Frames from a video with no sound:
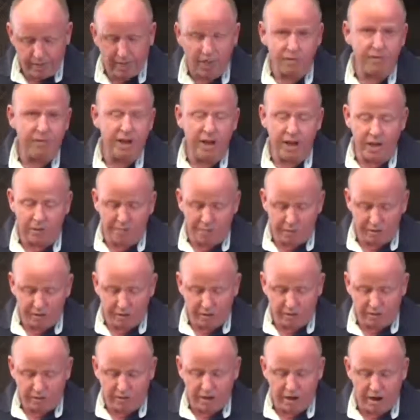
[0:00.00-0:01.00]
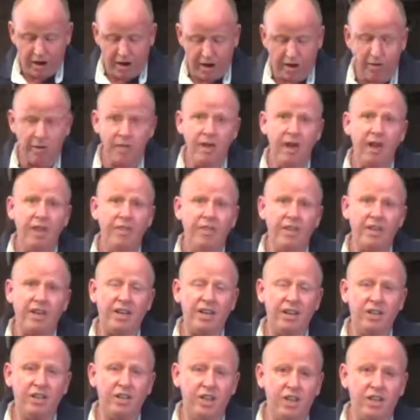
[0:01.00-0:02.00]
availability was low, the
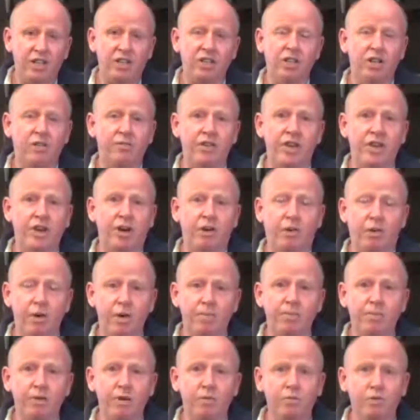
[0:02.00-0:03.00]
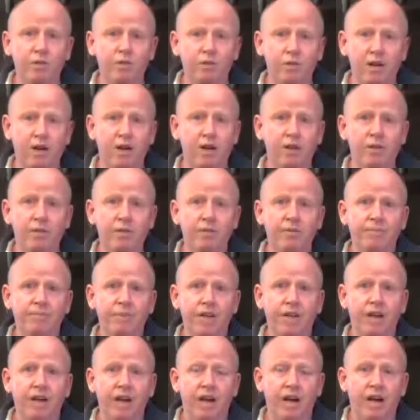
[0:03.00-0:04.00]
condition of the equipment was low.
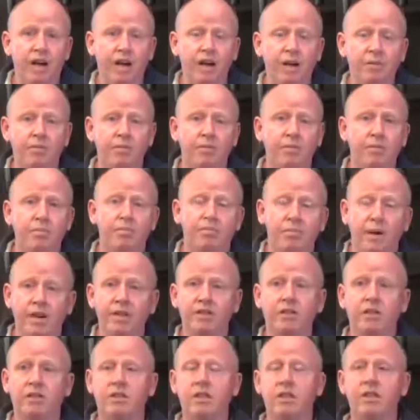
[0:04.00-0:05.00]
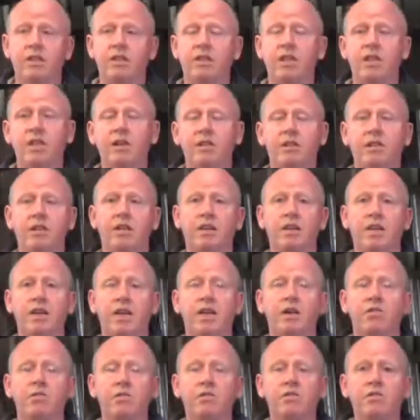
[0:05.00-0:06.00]
Basically, the
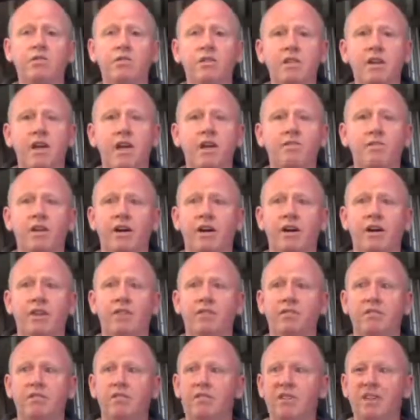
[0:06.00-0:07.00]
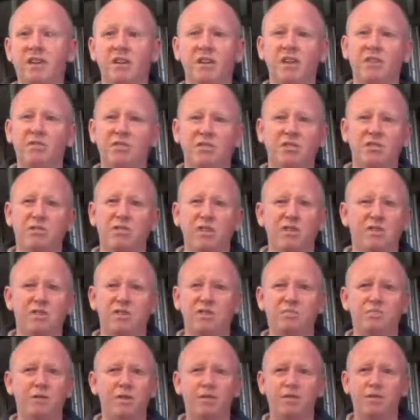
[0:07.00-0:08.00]
gear was never, you know, it was always
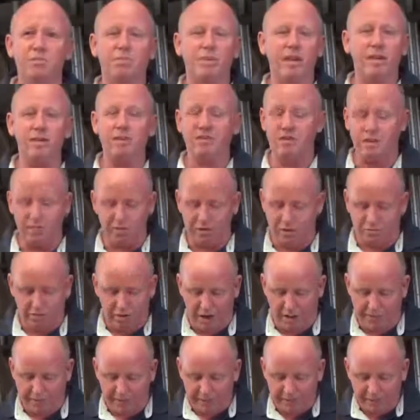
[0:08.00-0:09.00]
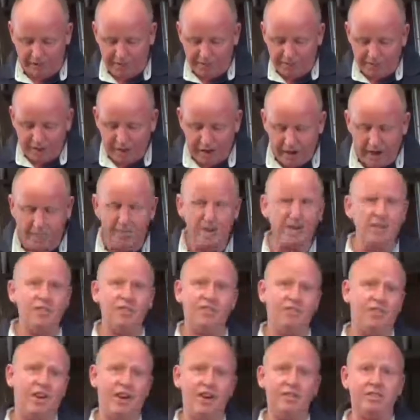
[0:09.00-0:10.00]
just bits and pieces, it was rubbish. I mean,
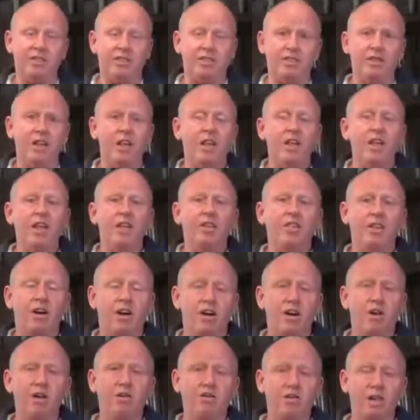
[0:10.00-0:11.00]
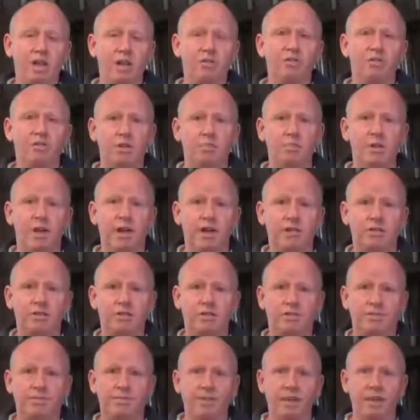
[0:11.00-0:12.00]
let's face it, the whole thing was a mess,
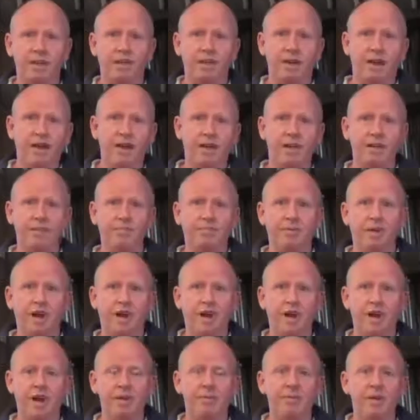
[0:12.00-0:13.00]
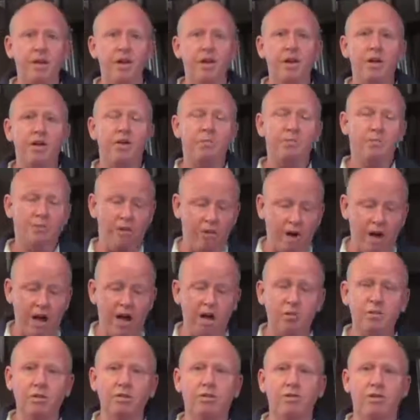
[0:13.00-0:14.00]
okay?
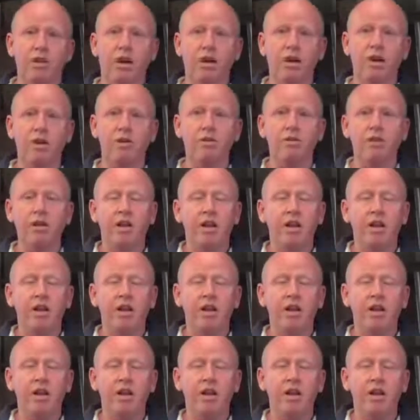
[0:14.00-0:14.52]
Morale was low,